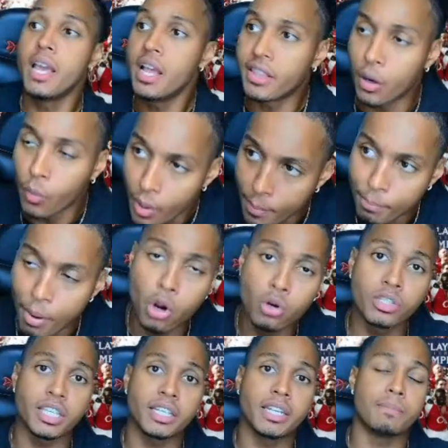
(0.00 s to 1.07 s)
They were
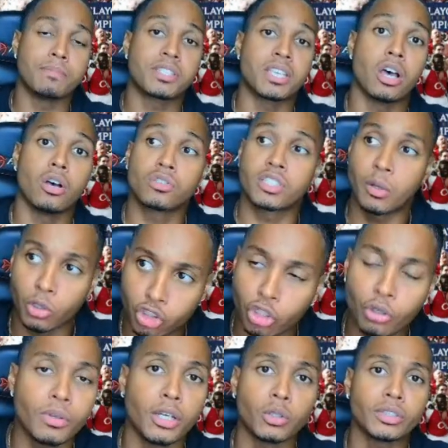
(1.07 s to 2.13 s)
imposing themselves. They were
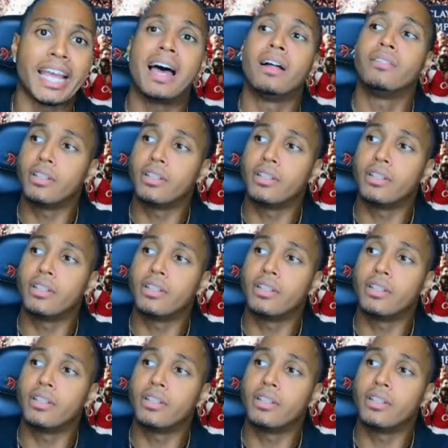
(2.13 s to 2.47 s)
2 0 down.